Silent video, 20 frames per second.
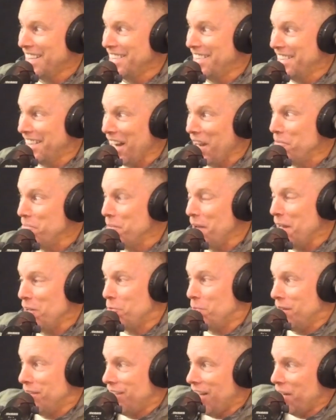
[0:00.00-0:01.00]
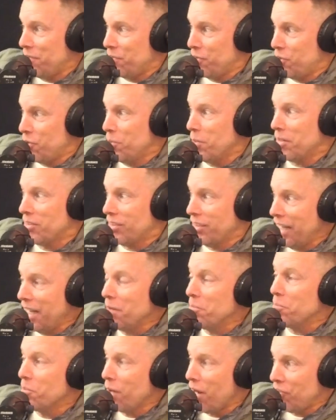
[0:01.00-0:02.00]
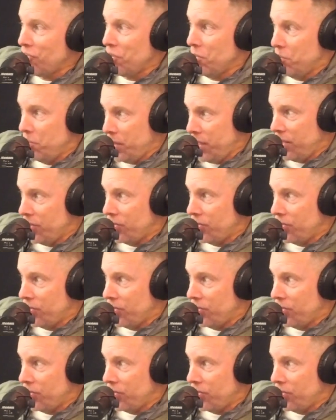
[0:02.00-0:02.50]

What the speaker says: The man's been dead for 2 months. Let him rest in peace.